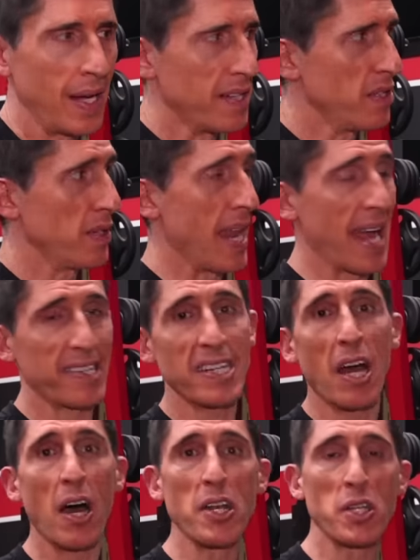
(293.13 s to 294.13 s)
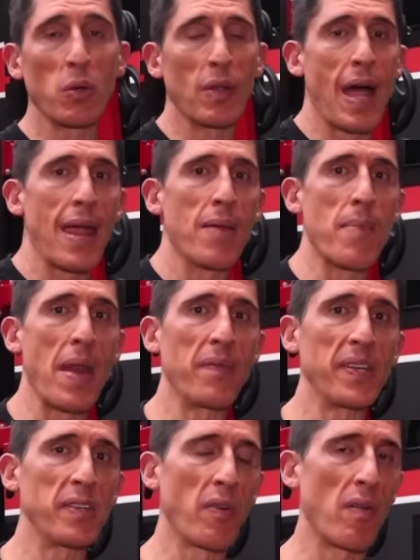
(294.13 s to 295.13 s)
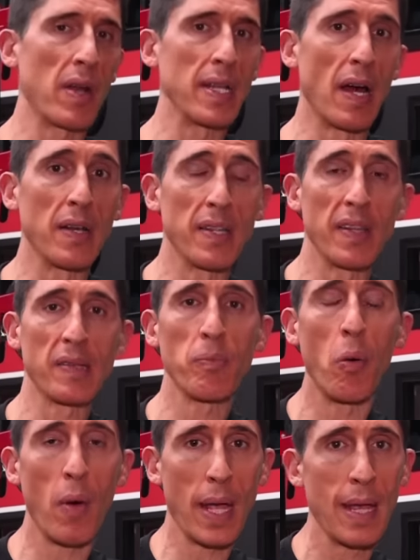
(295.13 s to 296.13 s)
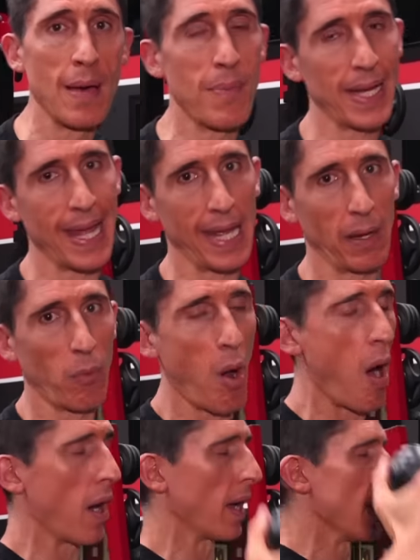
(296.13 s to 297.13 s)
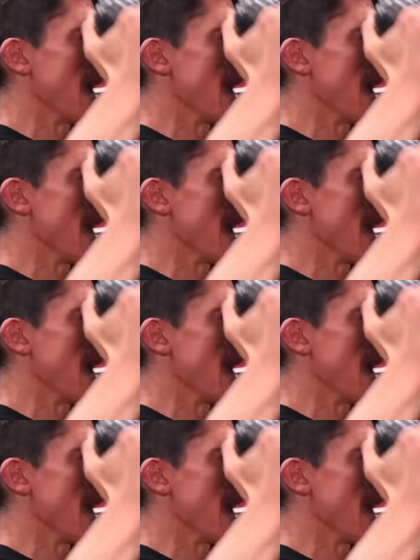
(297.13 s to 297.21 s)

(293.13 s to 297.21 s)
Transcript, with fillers: because you can actually undo a lot of the benefits you've already done to this point by getting it wrong.